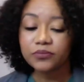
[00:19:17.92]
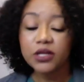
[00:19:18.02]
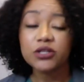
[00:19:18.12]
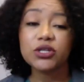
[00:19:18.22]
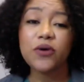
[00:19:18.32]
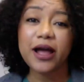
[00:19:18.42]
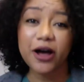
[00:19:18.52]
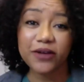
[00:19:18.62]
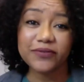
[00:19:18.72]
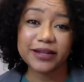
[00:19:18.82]
So I
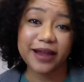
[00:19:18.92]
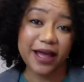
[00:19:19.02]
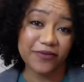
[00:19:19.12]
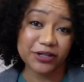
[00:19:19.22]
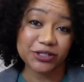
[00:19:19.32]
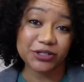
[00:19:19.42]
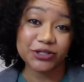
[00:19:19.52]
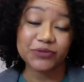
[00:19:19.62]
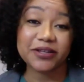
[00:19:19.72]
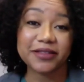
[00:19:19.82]
often have issues
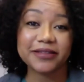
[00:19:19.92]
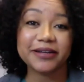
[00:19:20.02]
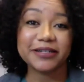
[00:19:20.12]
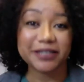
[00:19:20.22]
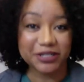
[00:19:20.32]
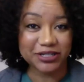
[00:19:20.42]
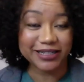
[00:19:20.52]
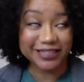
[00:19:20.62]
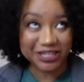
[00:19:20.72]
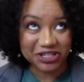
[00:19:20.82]
with
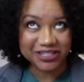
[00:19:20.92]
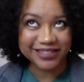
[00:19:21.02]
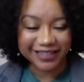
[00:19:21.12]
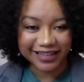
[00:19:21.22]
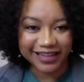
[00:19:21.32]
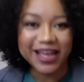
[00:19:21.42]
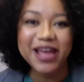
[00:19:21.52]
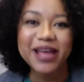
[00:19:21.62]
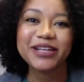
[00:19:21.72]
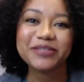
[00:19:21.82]
attention seeking,
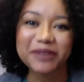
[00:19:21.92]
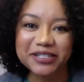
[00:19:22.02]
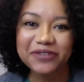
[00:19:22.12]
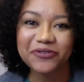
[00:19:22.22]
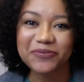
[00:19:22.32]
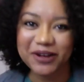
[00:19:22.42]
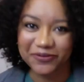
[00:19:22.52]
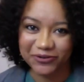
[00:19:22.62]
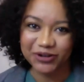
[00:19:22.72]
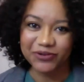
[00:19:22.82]
especially from my
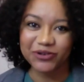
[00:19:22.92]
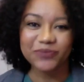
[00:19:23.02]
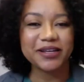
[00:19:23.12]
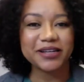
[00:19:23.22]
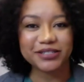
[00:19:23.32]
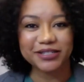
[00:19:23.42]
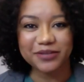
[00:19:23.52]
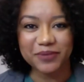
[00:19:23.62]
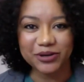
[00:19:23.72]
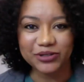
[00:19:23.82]
4-year-old because she's the
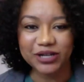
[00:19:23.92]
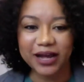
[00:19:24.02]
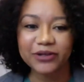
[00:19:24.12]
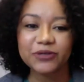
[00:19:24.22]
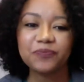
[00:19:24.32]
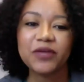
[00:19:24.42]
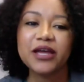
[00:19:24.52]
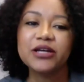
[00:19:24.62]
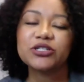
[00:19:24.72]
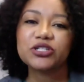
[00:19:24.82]
middle child.
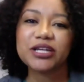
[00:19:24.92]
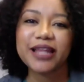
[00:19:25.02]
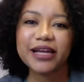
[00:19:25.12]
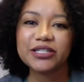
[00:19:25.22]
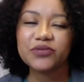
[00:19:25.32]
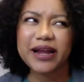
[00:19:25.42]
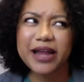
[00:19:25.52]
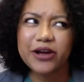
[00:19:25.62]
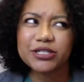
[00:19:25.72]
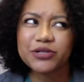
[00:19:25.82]
So right
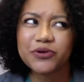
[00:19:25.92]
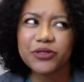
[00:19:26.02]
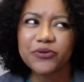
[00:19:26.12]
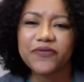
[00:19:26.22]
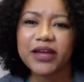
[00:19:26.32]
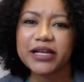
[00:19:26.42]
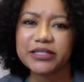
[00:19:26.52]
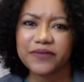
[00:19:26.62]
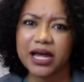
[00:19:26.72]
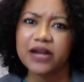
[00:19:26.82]
now she's going through a phase of
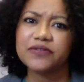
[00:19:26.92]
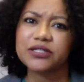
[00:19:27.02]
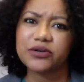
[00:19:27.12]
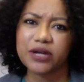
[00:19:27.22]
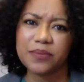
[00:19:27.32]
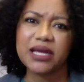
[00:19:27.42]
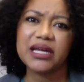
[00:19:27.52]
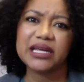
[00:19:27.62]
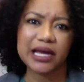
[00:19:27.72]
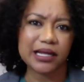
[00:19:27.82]
a lot of
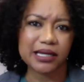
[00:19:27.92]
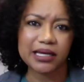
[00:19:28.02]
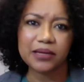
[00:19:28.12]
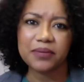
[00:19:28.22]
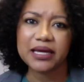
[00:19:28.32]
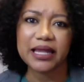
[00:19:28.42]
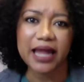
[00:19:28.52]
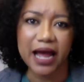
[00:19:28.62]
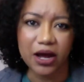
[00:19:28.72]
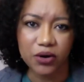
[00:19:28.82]
screaming, yelling, being
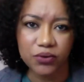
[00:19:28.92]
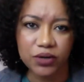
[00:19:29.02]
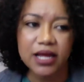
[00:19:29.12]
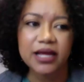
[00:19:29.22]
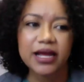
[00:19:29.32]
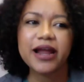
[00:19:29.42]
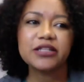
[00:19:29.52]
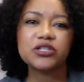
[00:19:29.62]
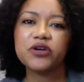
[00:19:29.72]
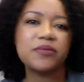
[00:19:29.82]
loud, and not
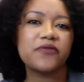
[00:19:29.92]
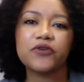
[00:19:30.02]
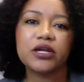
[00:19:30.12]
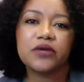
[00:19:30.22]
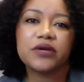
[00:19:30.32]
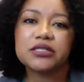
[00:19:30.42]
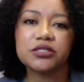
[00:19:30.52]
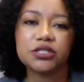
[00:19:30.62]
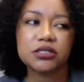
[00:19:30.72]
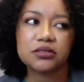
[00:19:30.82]
screaming for any reason,
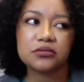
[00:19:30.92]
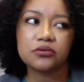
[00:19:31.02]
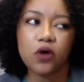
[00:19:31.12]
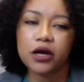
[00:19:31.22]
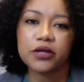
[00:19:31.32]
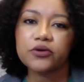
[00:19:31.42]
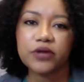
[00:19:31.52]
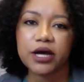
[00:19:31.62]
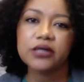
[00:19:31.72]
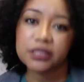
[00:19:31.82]
just walking through the
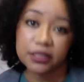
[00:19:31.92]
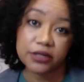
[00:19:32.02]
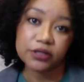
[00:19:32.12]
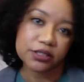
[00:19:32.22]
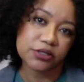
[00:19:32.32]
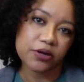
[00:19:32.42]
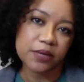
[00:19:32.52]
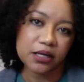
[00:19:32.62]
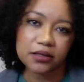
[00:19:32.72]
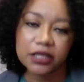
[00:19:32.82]
house and literally
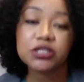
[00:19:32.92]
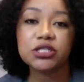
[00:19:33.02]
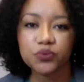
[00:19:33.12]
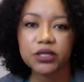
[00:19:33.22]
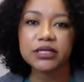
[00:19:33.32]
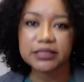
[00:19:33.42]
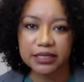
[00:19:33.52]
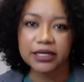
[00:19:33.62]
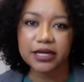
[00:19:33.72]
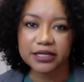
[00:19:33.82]
screaming. Like she's really
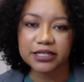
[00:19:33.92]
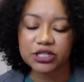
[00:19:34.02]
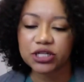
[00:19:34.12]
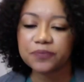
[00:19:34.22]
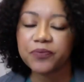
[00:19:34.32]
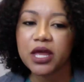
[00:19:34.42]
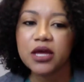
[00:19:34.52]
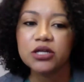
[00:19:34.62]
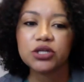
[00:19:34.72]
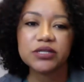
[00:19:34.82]
seeking attention.
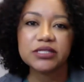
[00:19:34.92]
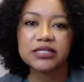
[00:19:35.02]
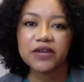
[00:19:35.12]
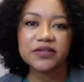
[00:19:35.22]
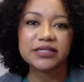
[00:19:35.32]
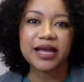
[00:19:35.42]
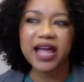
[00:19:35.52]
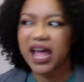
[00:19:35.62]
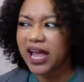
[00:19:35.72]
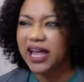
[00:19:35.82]
So instead of us saying,
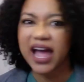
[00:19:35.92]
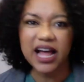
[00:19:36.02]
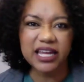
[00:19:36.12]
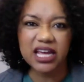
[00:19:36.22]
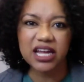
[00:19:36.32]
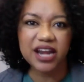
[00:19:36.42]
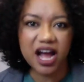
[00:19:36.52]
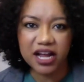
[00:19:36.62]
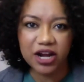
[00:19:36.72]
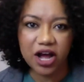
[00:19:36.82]
hey, Alia,
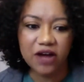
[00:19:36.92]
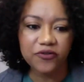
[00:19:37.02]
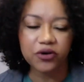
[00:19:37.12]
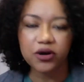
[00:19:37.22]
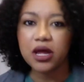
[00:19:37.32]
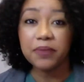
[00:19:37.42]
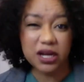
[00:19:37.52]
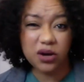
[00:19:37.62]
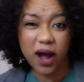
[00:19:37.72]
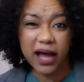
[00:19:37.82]
knock it off, or be
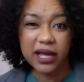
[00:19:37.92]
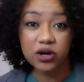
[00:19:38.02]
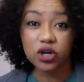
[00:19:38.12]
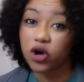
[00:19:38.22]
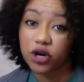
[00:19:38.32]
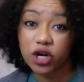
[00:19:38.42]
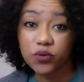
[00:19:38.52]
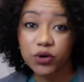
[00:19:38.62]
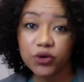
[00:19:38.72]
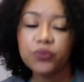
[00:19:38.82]
quiet, or go to your
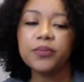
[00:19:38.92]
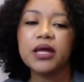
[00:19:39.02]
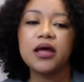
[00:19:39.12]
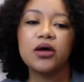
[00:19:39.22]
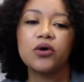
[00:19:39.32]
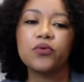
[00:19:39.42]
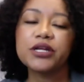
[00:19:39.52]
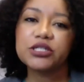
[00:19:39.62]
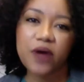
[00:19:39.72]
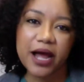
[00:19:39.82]
room, we
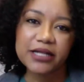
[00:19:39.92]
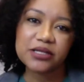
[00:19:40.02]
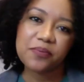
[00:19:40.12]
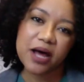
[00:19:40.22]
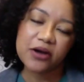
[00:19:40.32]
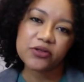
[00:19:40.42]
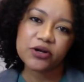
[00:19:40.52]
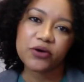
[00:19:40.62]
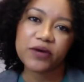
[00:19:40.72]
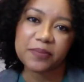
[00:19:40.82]
try to model the
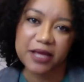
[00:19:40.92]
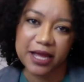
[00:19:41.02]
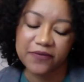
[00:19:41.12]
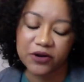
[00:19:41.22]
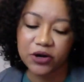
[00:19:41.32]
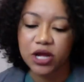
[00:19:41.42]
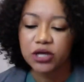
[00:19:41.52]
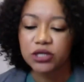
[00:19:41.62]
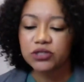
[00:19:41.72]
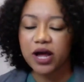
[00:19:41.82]
correct behavior.
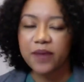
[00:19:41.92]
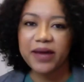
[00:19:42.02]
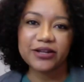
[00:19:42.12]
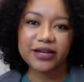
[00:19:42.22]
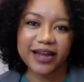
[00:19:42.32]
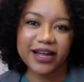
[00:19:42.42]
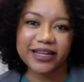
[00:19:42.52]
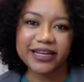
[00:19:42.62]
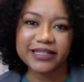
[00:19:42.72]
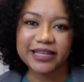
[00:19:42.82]
So I might look at
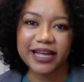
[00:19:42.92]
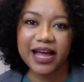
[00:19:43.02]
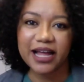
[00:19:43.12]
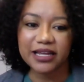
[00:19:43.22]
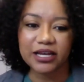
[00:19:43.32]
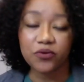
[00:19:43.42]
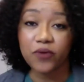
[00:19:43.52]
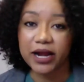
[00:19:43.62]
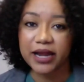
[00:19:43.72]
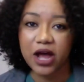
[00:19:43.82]
Alia and say, Alia,
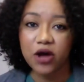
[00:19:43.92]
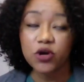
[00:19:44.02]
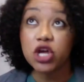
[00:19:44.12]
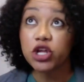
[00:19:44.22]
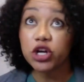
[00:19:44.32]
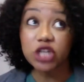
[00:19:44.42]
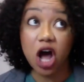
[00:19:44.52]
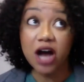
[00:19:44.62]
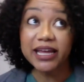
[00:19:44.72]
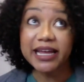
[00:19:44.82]
right now you're
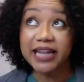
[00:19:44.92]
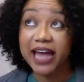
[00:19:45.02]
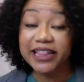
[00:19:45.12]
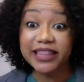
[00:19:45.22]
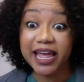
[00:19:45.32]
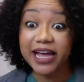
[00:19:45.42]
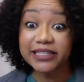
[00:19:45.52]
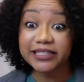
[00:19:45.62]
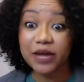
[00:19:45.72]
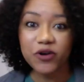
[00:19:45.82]
talking like
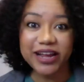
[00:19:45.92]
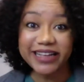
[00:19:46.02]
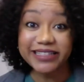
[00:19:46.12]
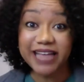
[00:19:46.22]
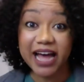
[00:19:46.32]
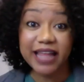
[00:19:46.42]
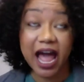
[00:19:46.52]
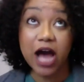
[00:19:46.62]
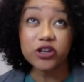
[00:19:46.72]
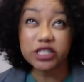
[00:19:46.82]
this and we're inside the
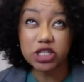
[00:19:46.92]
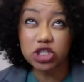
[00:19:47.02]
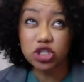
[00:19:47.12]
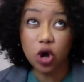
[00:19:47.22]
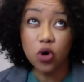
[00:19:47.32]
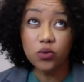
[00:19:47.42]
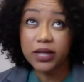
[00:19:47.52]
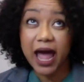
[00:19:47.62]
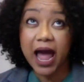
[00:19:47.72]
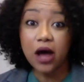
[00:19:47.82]
house and it's so
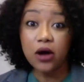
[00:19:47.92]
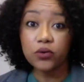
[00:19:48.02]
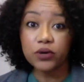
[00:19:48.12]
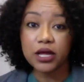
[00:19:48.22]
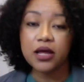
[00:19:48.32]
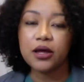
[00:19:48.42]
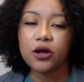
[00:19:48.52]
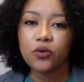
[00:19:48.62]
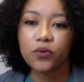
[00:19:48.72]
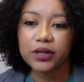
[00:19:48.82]
loud.
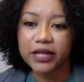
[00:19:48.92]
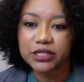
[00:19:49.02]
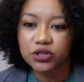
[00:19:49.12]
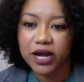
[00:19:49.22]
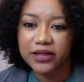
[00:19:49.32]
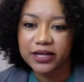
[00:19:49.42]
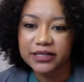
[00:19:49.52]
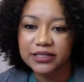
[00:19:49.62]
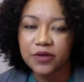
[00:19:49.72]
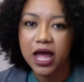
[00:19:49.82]
Let's try
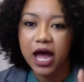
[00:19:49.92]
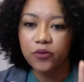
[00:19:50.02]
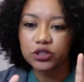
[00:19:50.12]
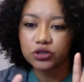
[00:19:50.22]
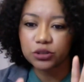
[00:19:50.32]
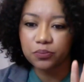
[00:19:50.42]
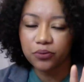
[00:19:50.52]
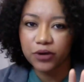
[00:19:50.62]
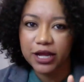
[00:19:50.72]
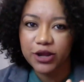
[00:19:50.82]
this. I want you to
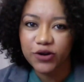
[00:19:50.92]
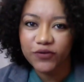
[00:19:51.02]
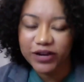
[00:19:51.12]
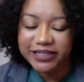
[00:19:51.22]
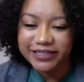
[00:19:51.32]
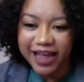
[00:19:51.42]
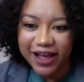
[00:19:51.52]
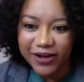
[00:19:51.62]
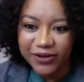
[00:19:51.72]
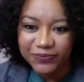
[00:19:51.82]
bring your voice down.